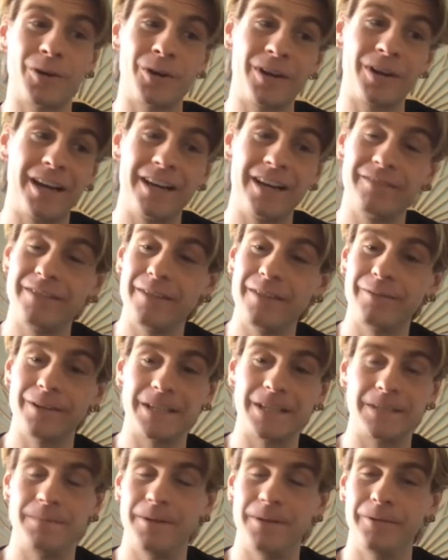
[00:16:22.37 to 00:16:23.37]
I have never
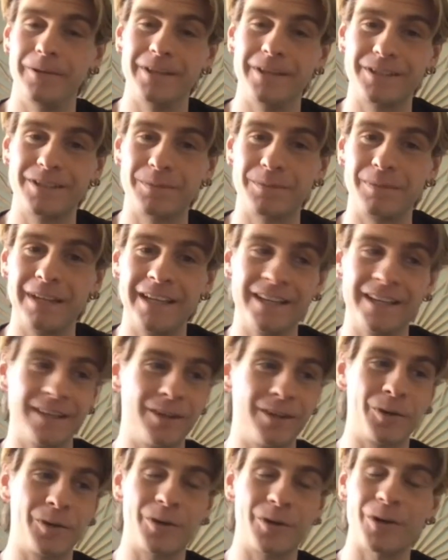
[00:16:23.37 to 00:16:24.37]
experienced playing in
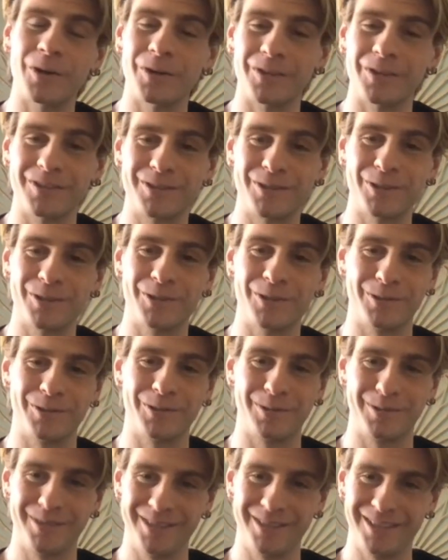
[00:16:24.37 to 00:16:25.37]
Hong Kong, so
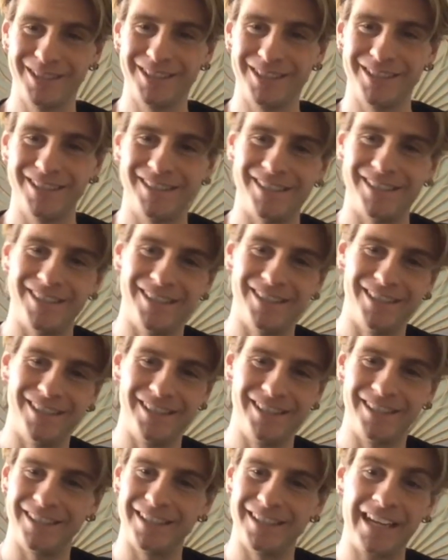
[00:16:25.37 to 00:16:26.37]

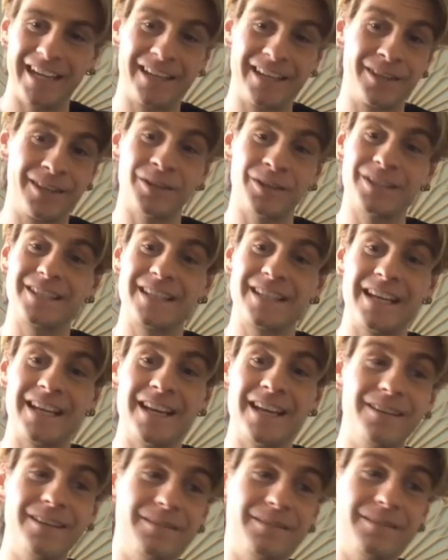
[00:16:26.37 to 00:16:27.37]
I cannot
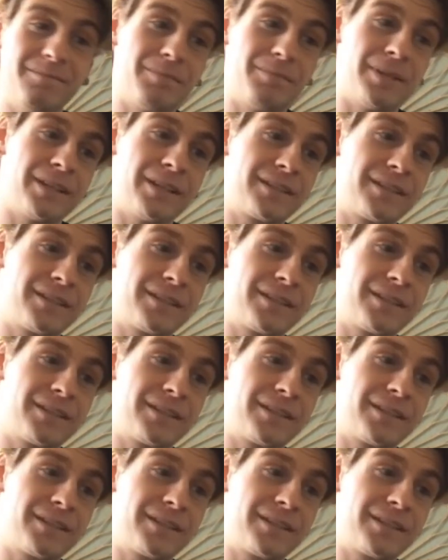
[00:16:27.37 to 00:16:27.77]
say, but